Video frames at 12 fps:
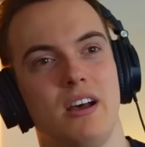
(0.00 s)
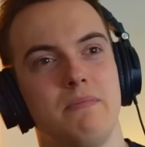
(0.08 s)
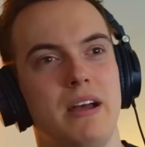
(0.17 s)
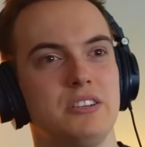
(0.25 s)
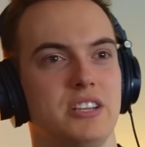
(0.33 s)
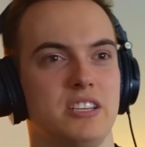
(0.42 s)

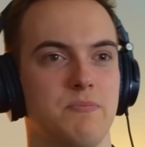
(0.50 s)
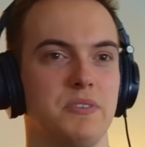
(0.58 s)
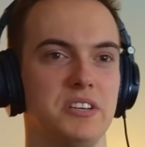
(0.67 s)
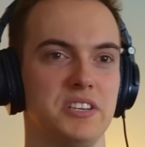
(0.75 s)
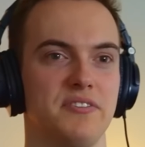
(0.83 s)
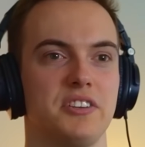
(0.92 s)
Imagine that's
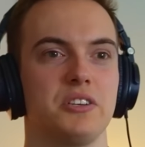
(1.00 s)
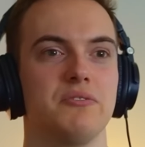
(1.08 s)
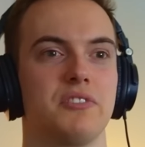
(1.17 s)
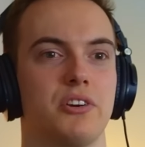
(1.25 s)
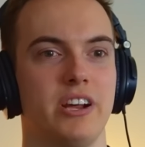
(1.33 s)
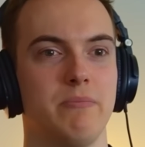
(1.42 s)
pretty difficult
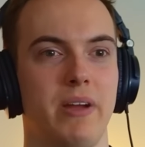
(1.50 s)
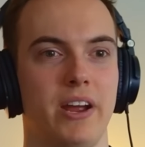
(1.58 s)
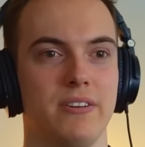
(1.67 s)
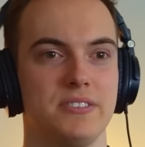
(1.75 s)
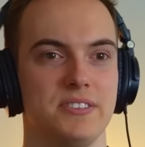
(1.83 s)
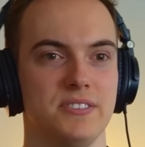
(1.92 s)
for
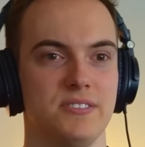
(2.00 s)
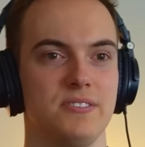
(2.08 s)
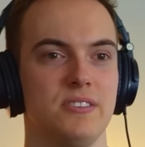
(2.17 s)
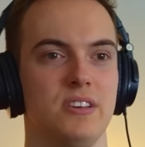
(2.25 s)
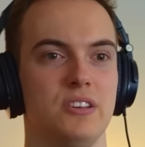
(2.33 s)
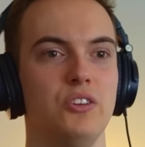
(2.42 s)
grandparents, is
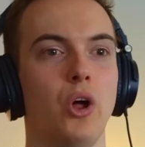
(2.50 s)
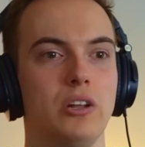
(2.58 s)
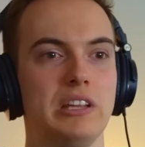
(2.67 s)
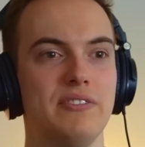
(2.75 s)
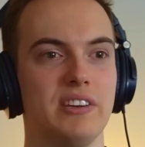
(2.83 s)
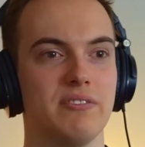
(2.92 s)
not
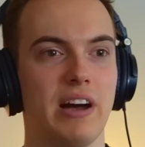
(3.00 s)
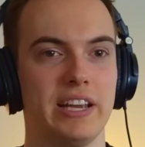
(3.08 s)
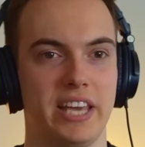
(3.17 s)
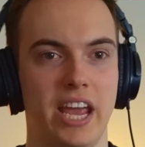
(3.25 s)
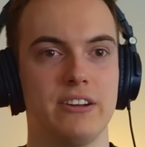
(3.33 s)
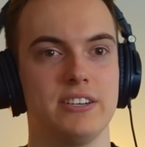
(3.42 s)
living
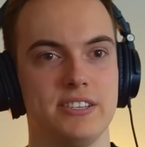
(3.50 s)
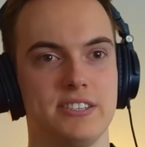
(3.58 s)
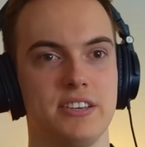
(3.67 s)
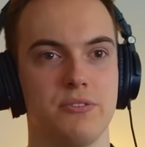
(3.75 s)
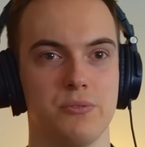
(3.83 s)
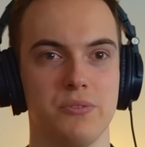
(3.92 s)

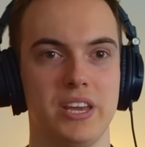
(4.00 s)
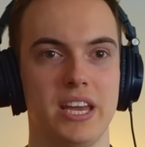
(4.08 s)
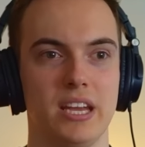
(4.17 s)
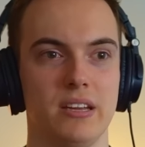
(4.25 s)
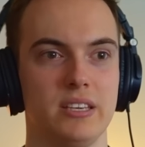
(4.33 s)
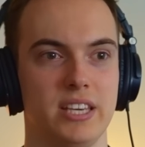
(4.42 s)
vicariously through
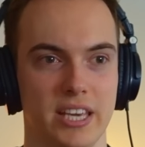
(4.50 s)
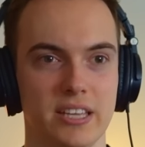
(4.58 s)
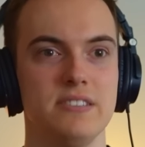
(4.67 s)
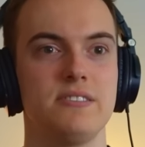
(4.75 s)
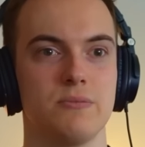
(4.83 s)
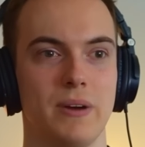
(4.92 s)
their
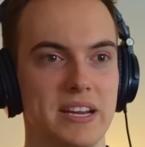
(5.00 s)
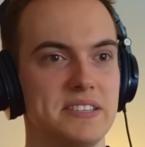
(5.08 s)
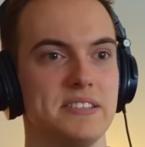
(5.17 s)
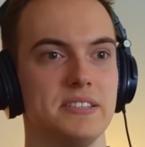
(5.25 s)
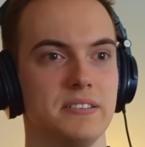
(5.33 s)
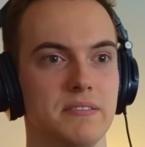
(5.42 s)
kids,
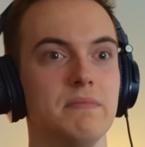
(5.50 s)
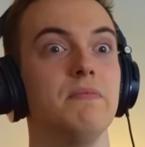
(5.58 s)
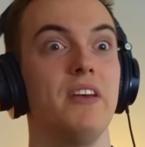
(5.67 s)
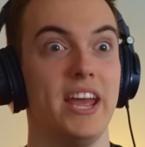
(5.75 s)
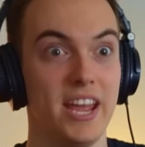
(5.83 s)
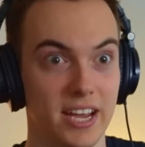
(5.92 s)
raising
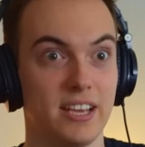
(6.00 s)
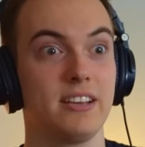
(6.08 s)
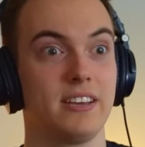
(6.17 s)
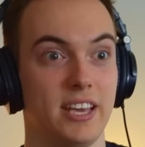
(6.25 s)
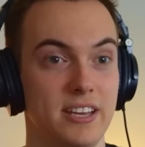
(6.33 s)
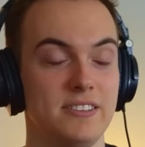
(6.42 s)
their
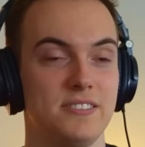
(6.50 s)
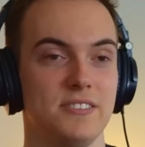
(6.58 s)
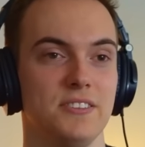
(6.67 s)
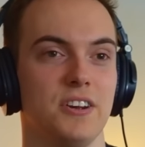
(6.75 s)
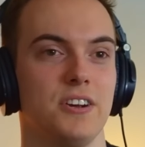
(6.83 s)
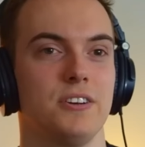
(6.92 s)
kids,
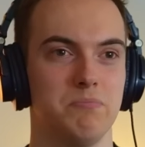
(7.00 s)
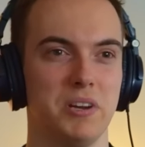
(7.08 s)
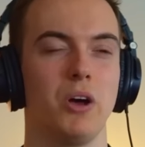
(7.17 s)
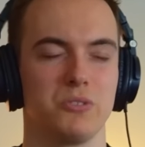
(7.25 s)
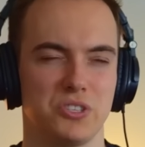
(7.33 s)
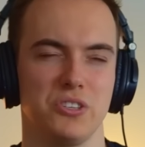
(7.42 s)
you know, but
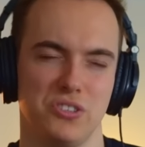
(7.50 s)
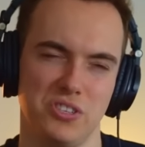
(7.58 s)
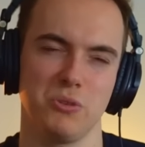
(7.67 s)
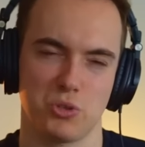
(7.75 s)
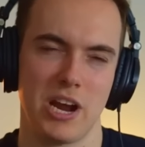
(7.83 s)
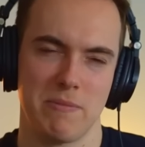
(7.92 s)
also
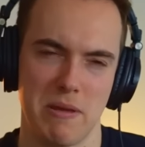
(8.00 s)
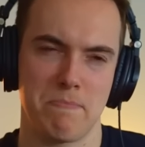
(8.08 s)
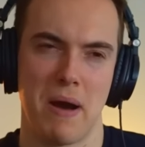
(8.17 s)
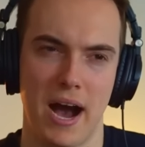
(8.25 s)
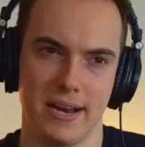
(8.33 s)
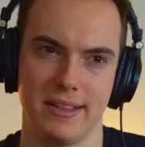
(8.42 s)
still trying to be
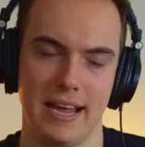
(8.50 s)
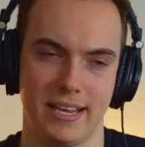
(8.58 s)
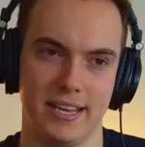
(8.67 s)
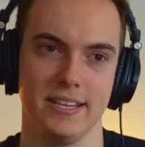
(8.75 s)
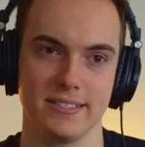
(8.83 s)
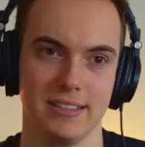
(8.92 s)
part of that
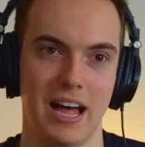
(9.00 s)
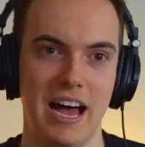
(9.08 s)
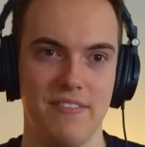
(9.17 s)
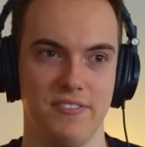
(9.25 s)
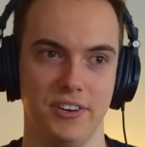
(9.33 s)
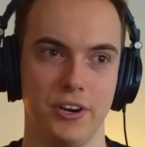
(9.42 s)
kid's
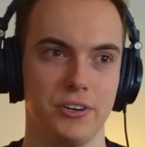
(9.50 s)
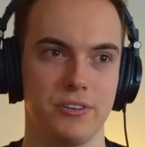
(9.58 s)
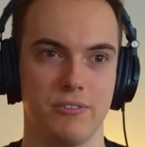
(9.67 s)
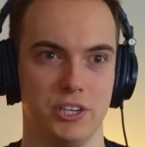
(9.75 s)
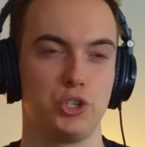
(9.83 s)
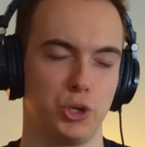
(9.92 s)
life, you know,
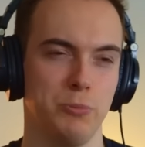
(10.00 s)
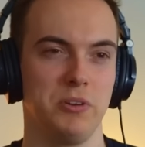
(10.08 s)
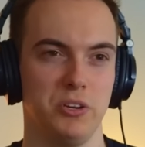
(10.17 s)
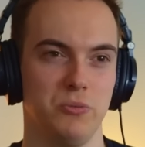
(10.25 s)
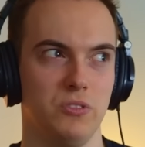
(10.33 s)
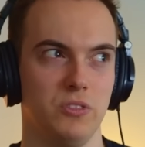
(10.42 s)

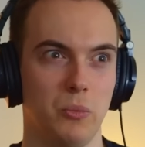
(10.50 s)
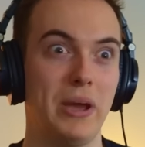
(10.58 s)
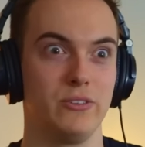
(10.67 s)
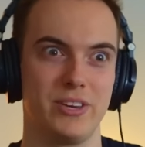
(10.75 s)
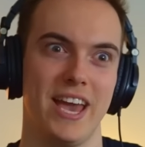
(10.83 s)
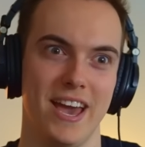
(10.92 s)
contribute the way
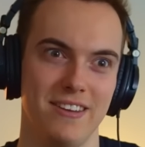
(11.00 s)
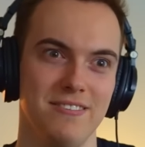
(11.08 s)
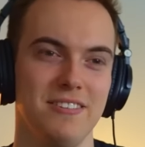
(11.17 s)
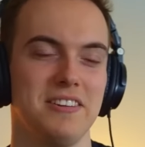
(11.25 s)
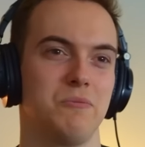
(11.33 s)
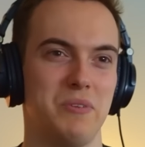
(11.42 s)
you can
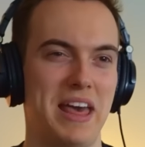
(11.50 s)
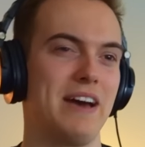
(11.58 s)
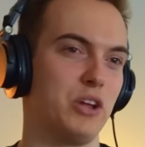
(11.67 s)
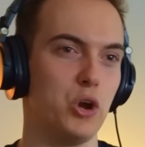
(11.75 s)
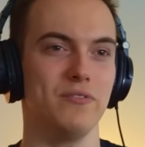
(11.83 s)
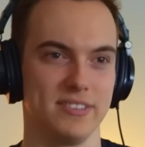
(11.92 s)

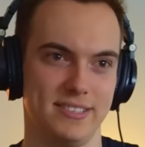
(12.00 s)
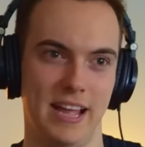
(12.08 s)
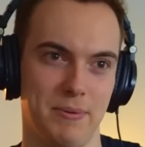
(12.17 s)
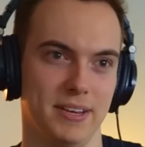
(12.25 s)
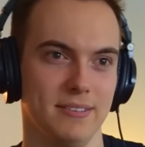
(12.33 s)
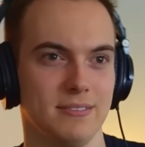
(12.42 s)
without
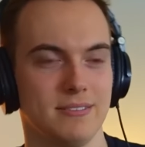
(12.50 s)
overstepping.